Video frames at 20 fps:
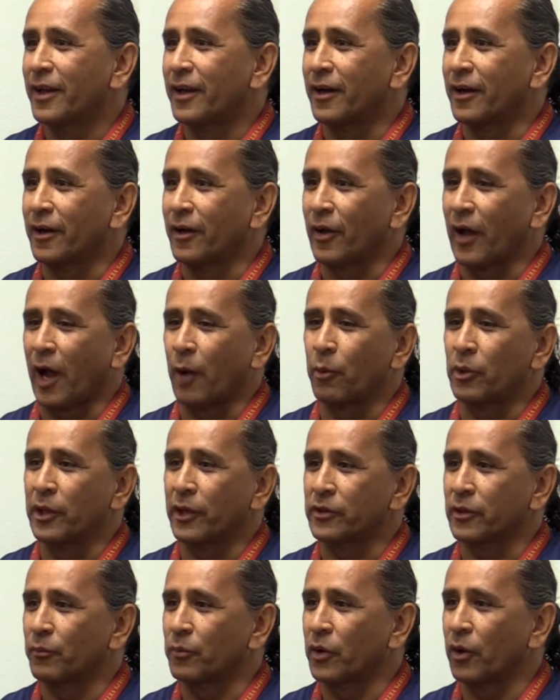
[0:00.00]
I would
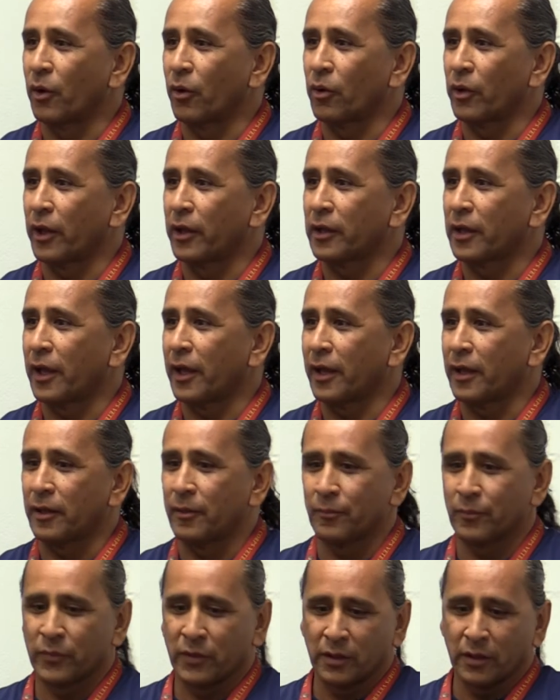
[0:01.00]
let them know, like, hey,